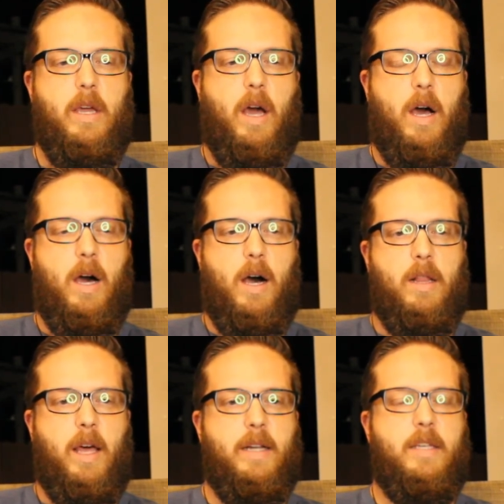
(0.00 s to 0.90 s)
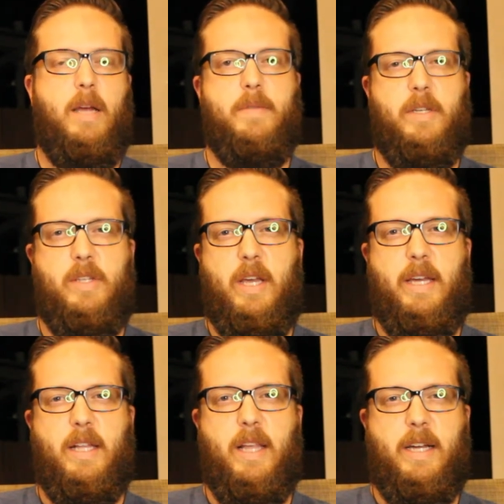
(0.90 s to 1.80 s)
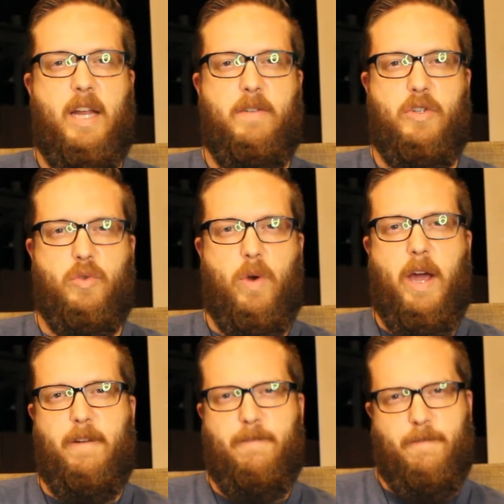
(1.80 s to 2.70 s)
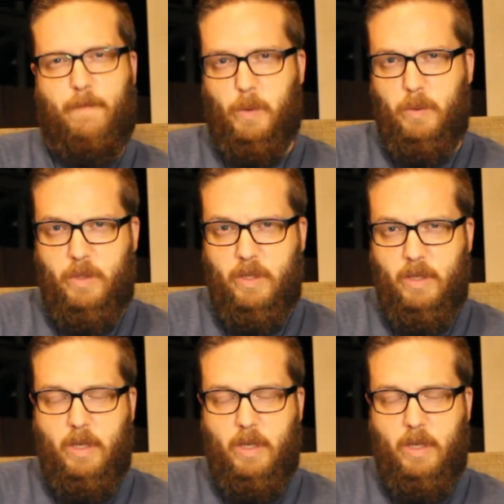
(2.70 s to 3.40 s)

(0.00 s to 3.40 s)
A lot of times I say I get like kind of a dried fruit,